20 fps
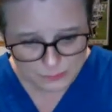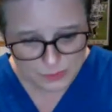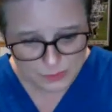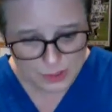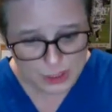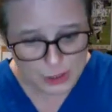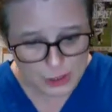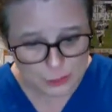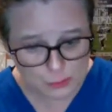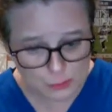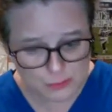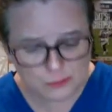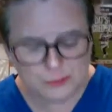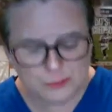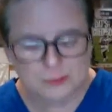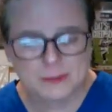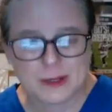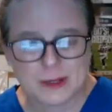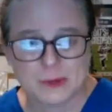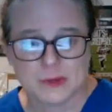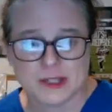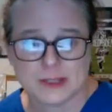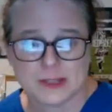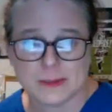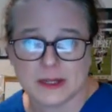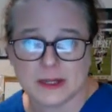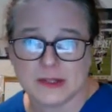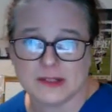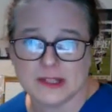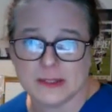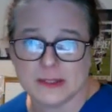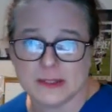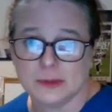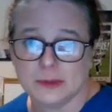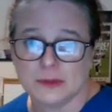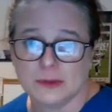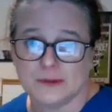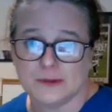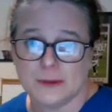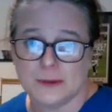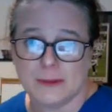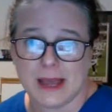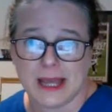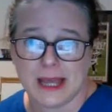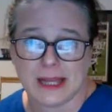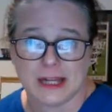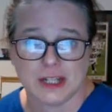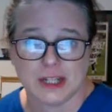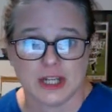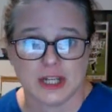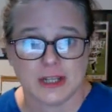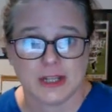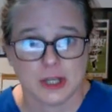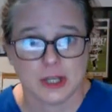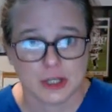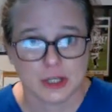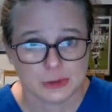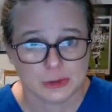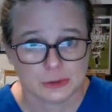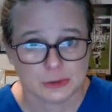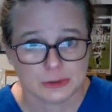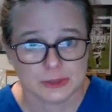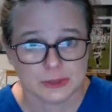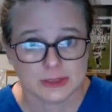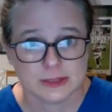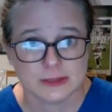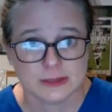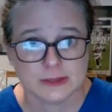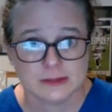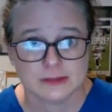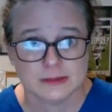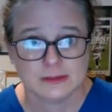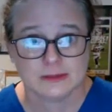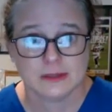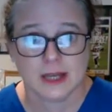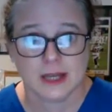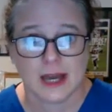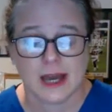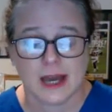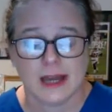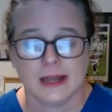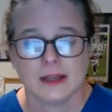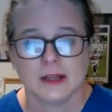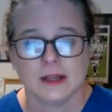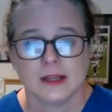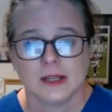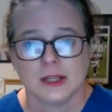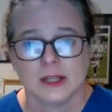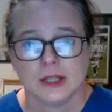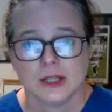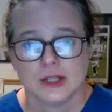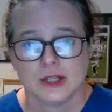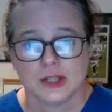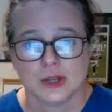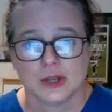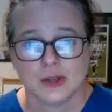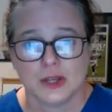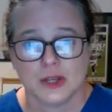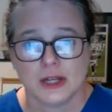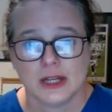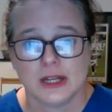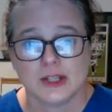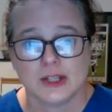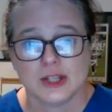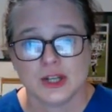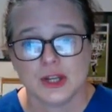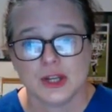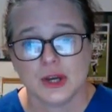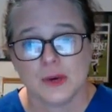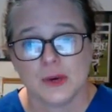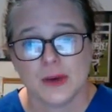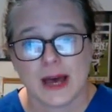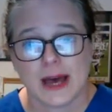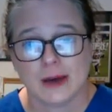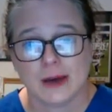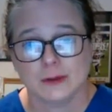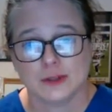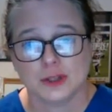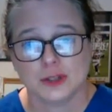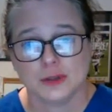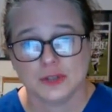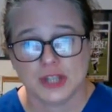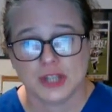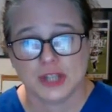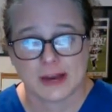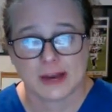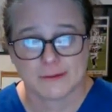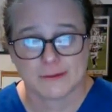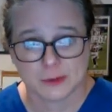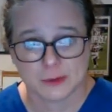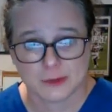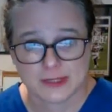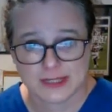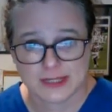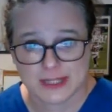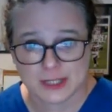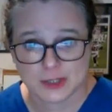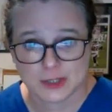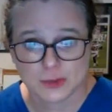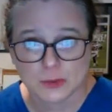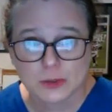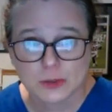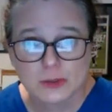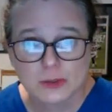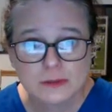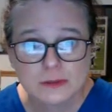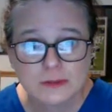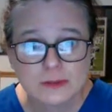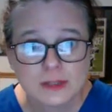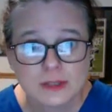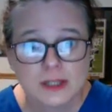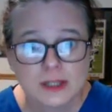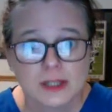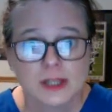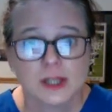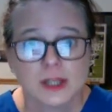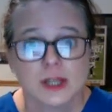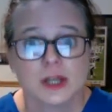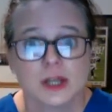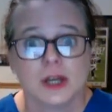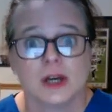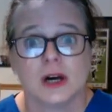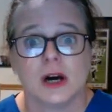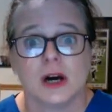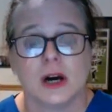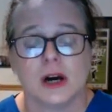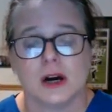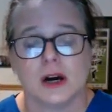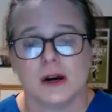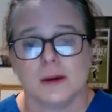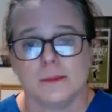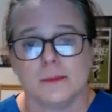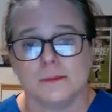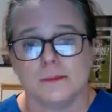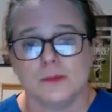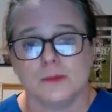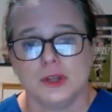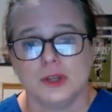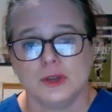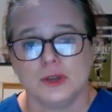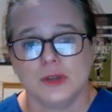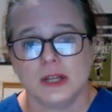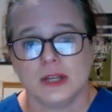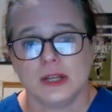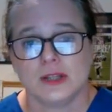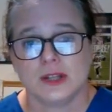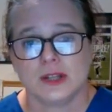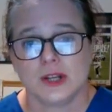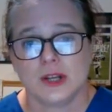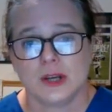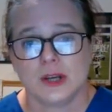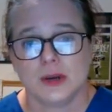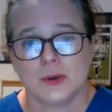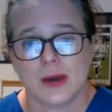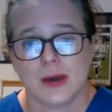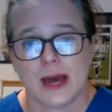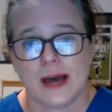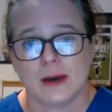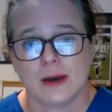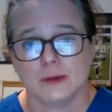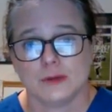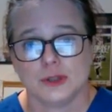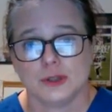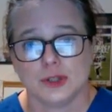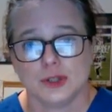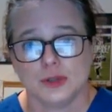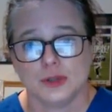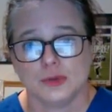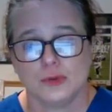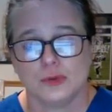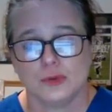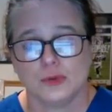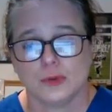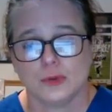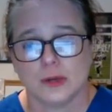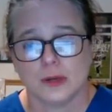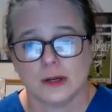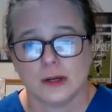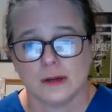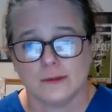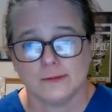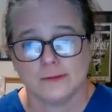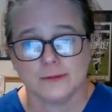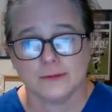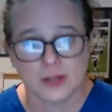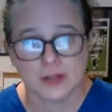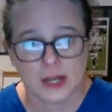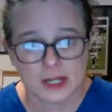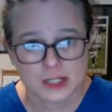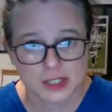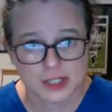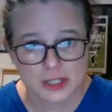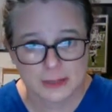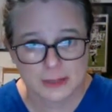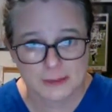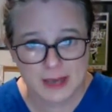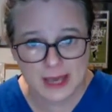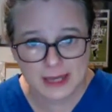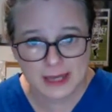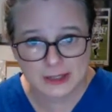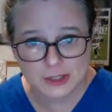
you will be responsible for managing those. Okay, so you need to know how to check for residual. You need to know how to flush a peg